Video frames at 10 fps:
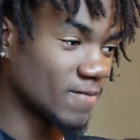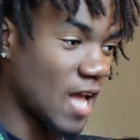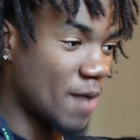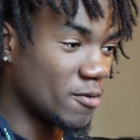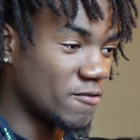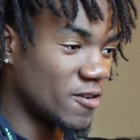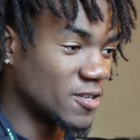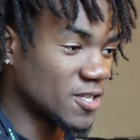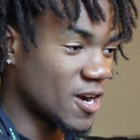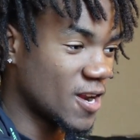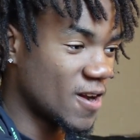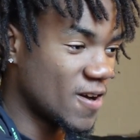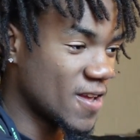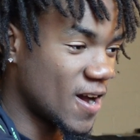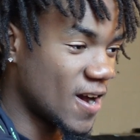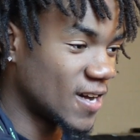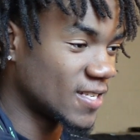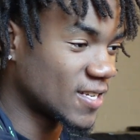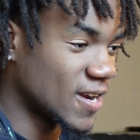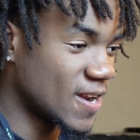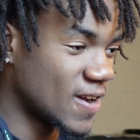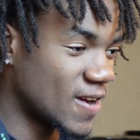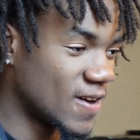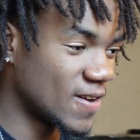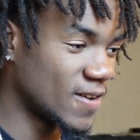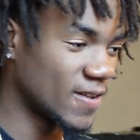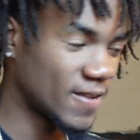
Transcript: Apple phone turning on, y'all. It's turning on.